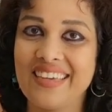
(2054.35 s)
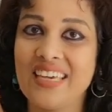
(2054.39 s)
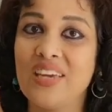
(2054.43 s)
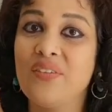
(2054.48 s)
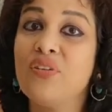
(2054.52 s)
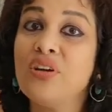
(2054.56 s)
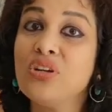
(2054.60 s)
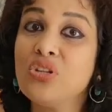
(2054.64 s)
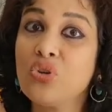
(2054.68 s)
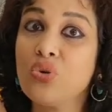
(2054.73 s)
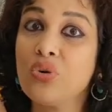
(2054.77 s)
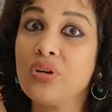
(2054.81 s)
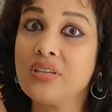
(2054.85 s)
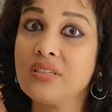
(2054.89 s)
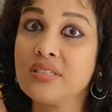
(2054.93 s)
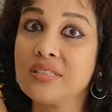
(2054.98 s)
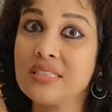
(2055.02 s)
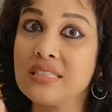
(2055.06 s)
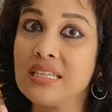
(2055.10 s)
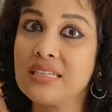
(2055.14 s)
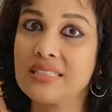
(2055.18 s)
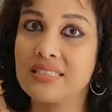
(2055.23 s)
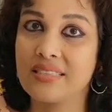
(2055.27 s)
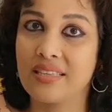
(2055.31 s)
Even though it
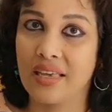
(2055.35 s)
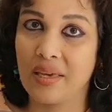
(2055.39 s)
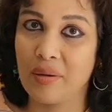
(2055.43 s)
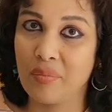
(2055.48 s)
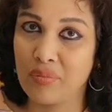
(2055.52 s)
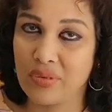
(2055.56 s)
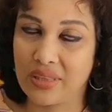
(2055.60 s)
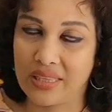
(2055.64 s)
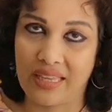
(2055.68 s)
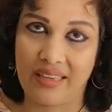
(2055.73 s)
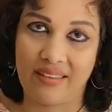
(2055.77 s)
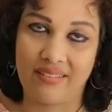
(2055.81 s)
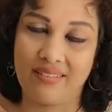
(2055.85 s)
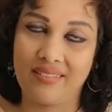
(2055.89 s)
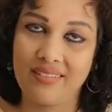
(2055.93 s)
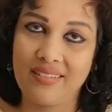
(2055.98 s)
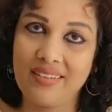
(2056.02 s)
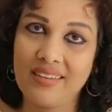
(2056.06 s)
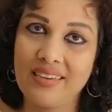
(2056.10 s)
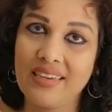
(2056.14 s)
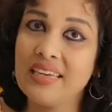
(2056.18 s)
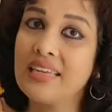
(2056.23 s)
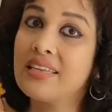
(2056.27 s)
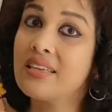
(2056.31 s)
is the same thing,
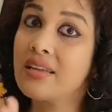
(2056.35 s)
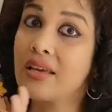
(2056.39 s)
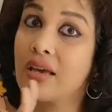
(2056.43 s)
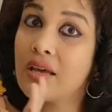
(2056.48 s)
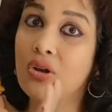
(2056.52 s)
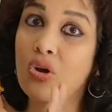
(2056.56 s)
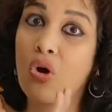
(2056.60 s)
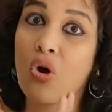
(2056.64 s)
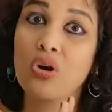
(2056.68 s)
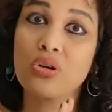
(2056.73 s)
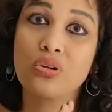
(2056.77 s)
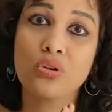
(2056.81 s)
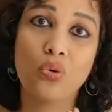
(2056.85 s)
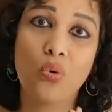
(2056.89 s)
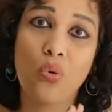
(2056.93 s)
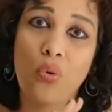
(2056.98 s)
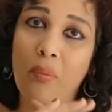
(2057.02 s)
it cannot